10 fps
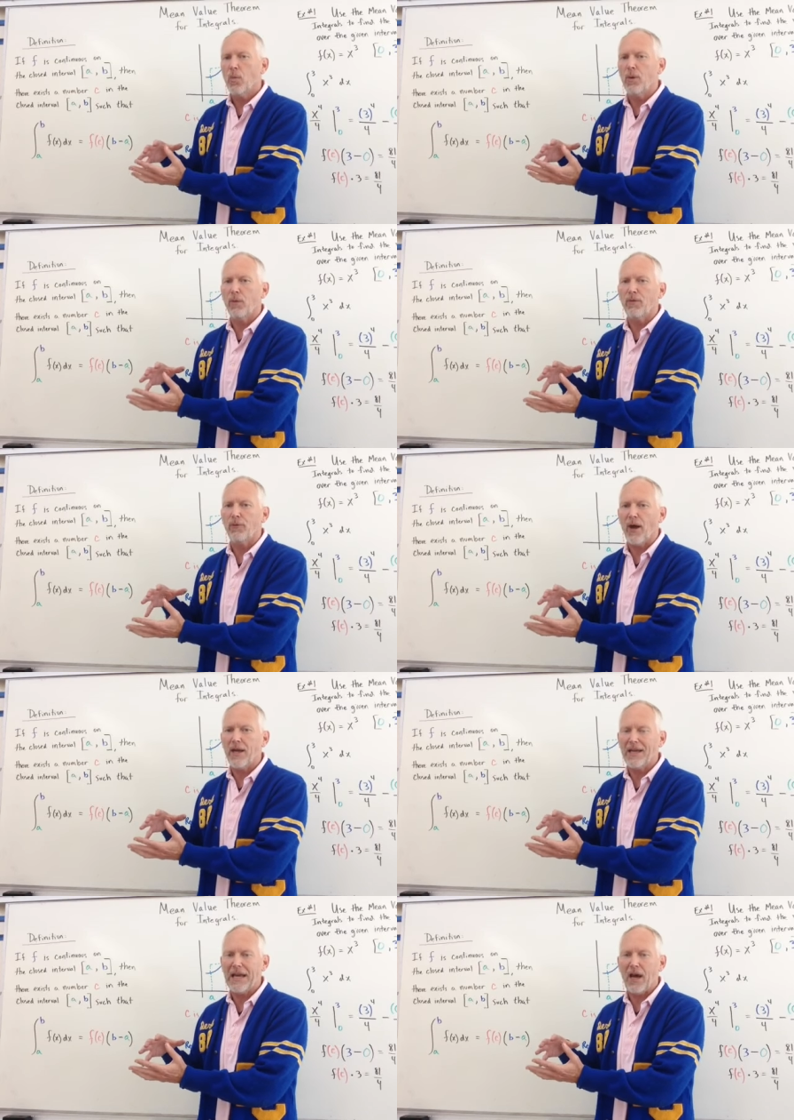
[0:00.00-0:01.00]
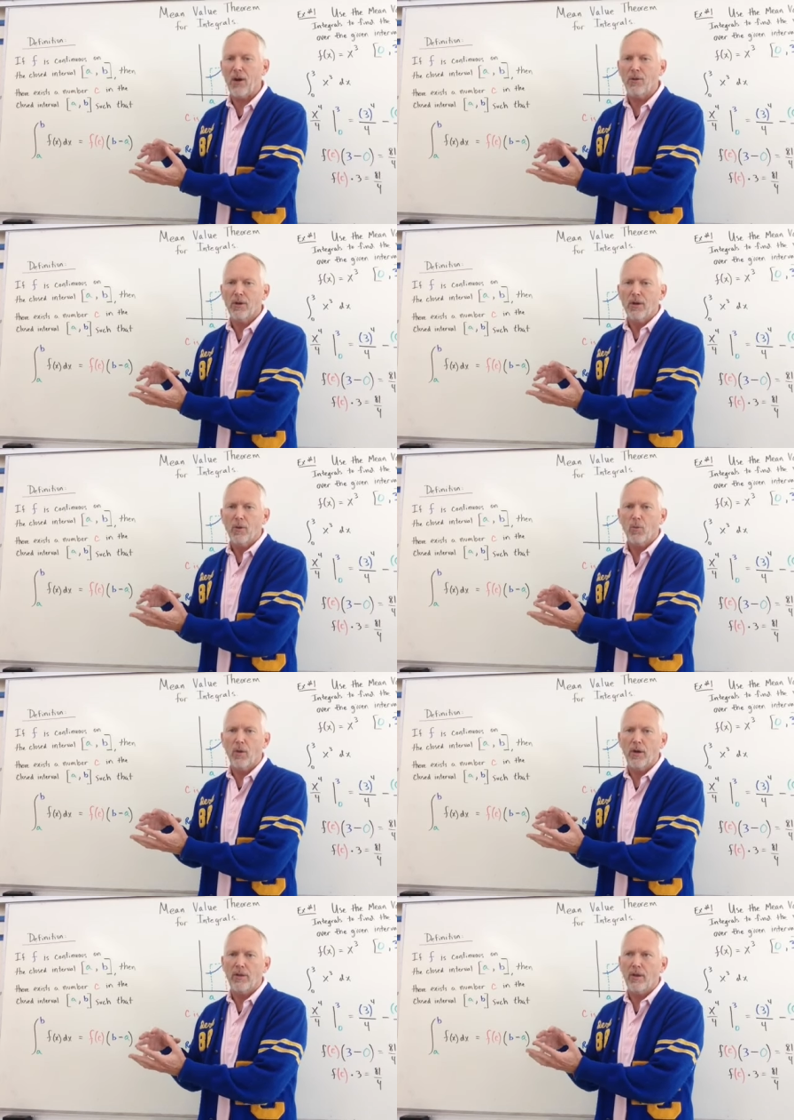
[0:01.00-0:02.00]
we were finding out
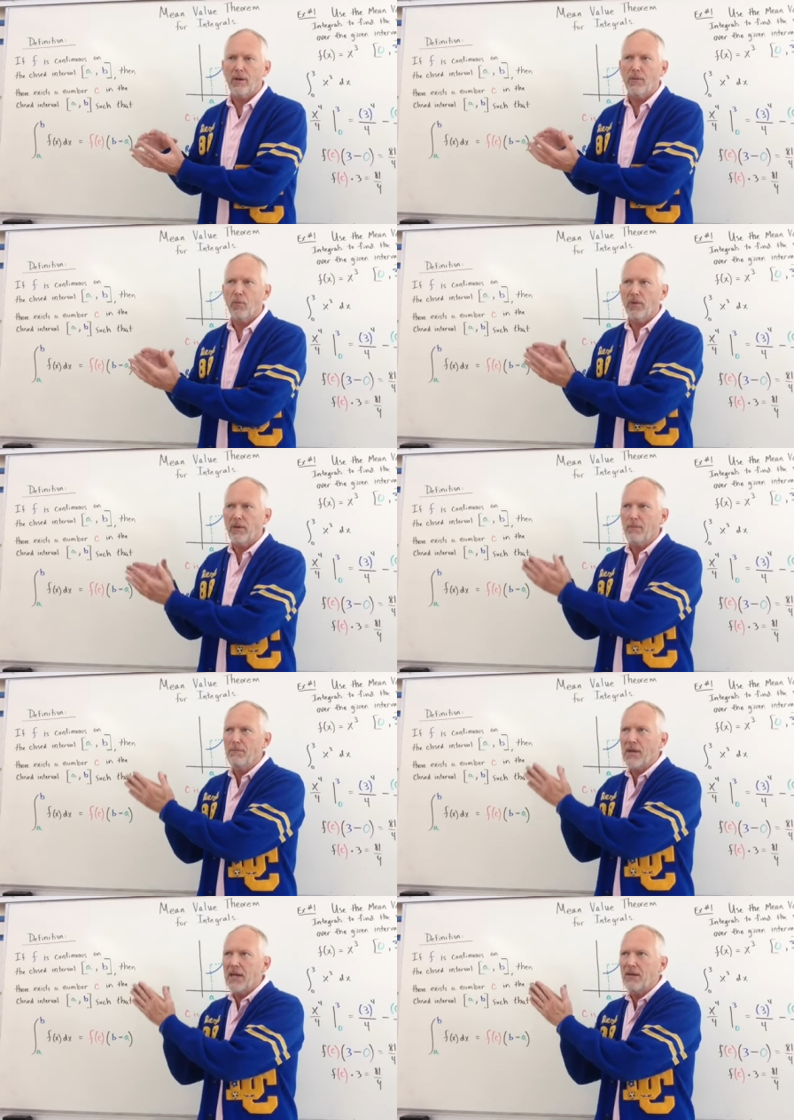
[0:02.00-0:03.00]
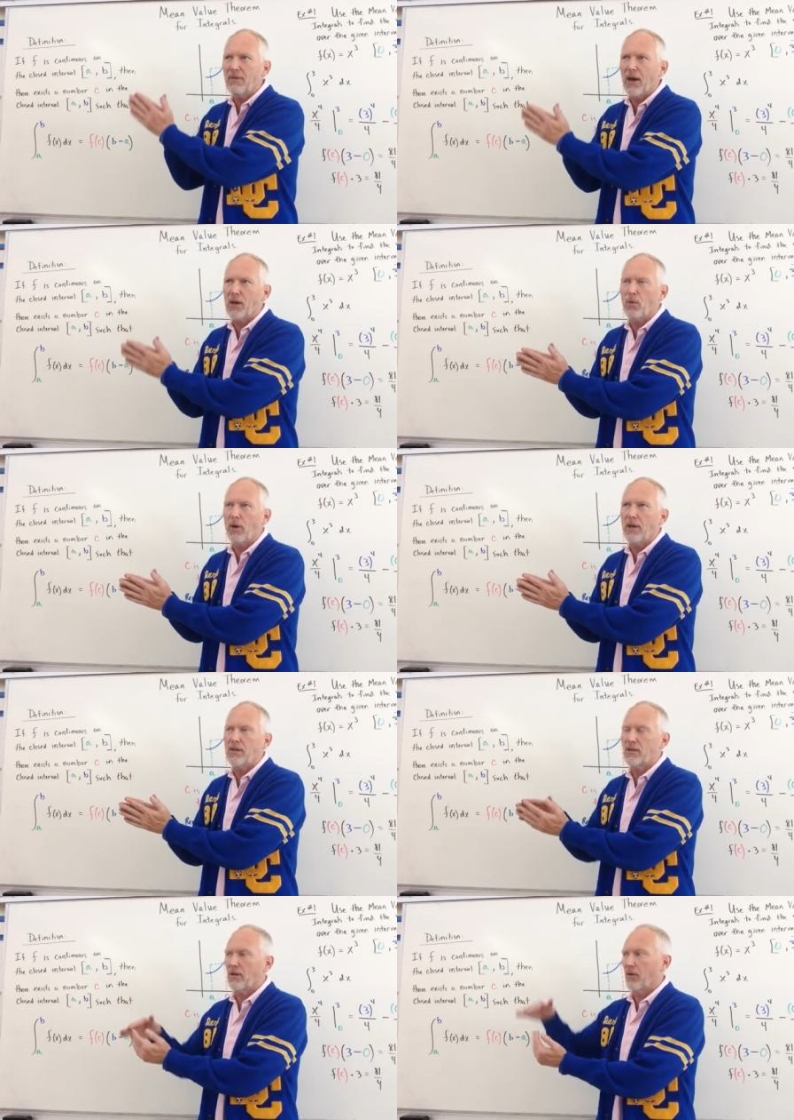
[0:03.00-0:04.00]
what the mean value
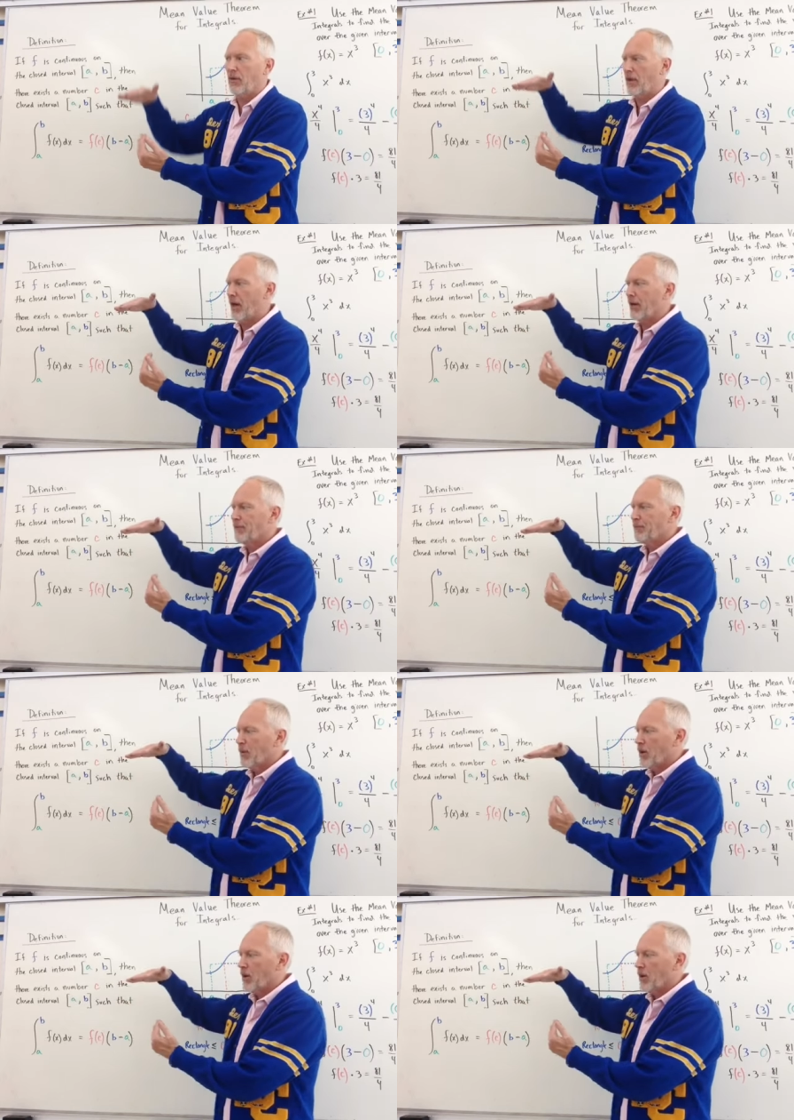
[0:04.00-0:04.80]
was, or that